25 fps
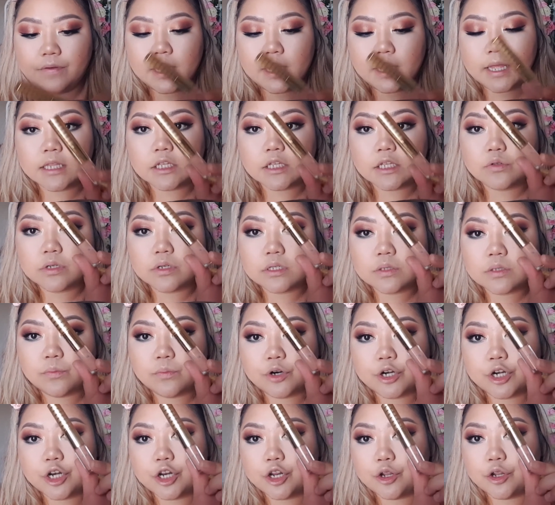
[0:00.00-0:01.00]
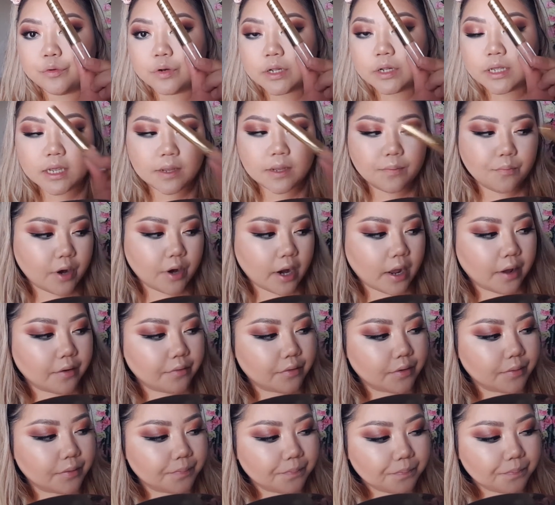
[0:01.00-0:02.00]
And this one's more nudie
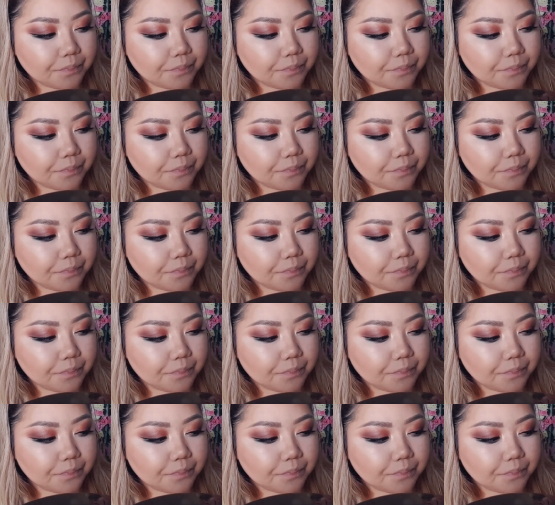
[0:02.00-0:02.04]
brown.